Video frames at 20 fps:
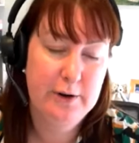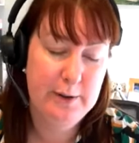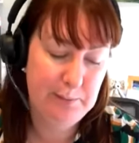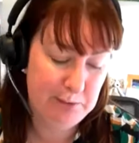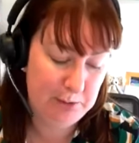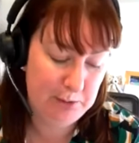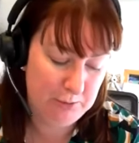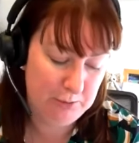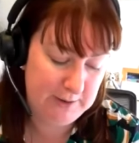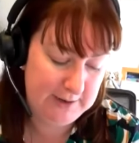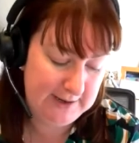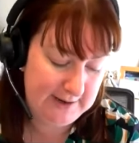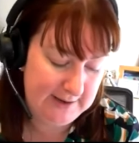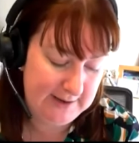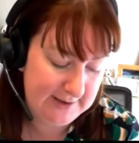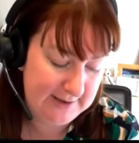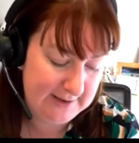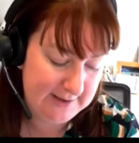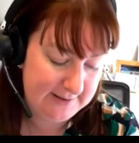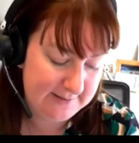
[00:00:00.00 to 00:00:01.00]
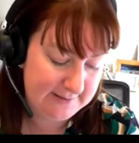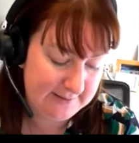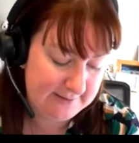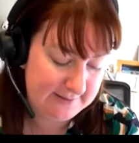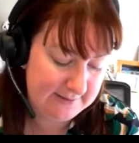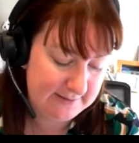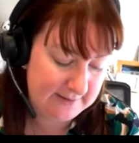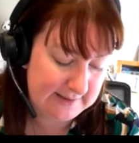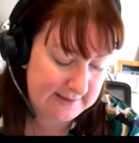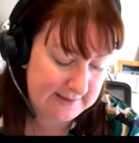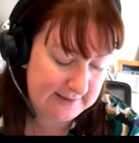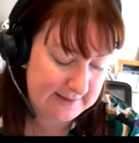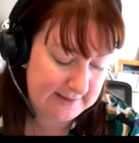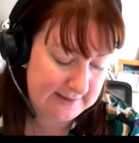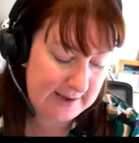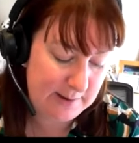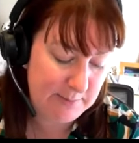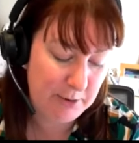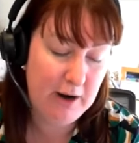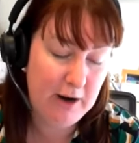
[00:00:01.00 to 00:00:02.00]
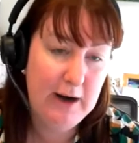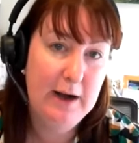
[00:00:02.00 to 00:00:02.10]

employer against labour hire